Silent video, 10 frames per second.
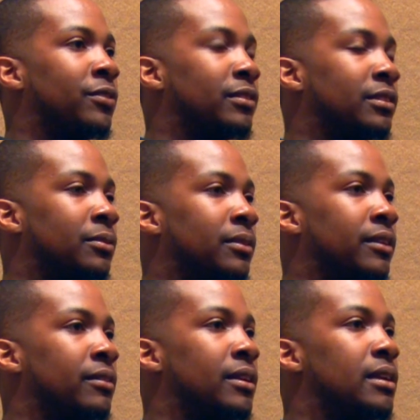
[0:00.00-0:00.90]
folks or
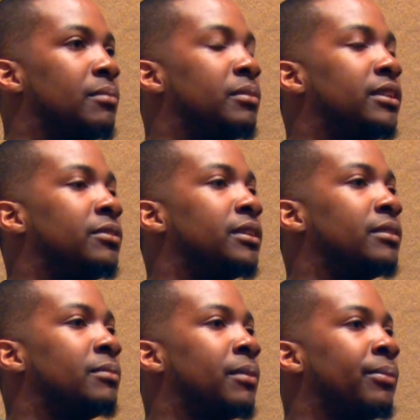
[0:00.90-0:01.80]
whatever, but she
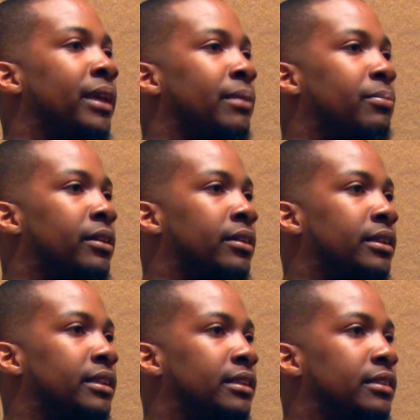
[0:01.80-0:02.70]
wasn't my main
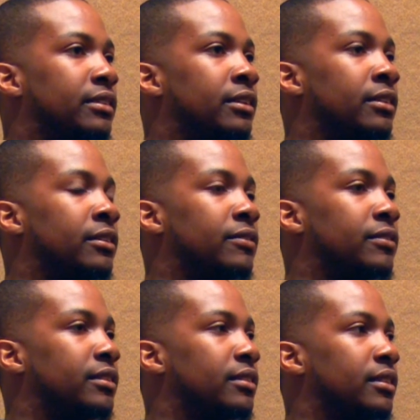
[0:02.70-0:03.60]
priority starting off
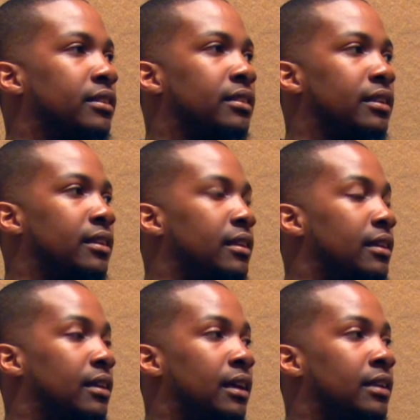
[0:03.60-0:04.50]
just because
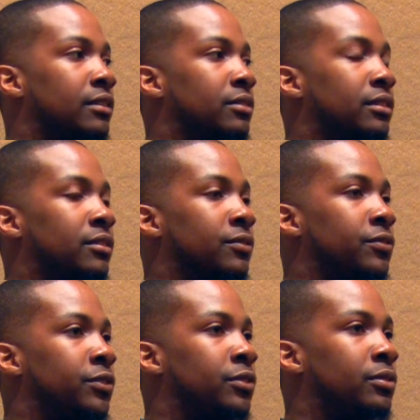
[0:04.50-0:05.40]
I just was
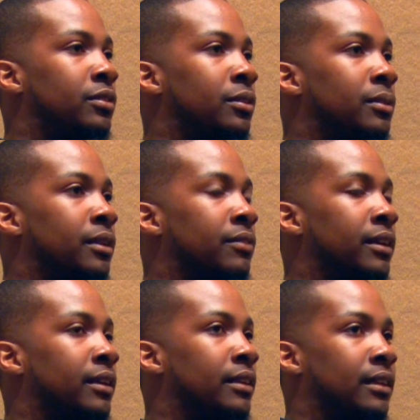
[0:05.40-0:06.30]
confused or whatever.
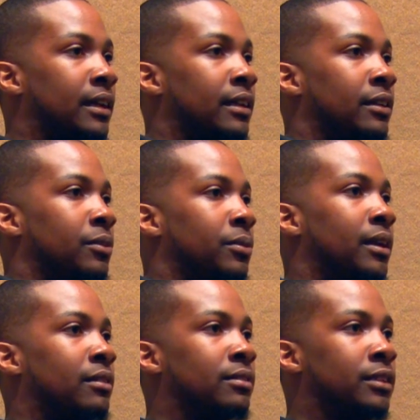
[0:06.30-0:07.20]
I didn't, I didn't know what
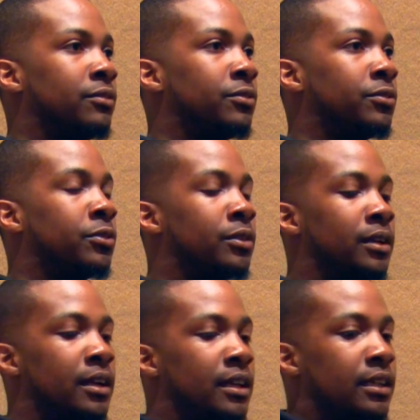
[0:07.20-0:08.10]
I was living for.
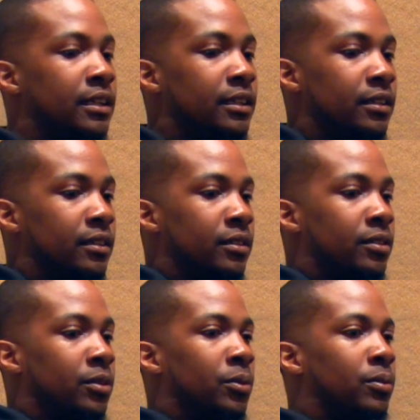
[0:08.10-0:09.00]

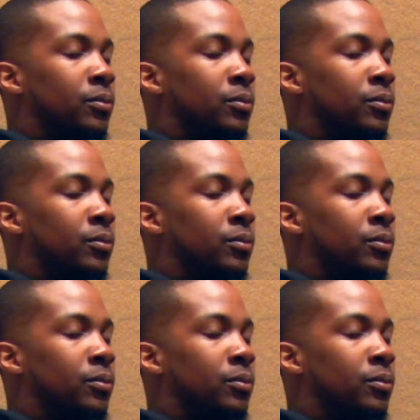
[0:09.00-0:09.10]
So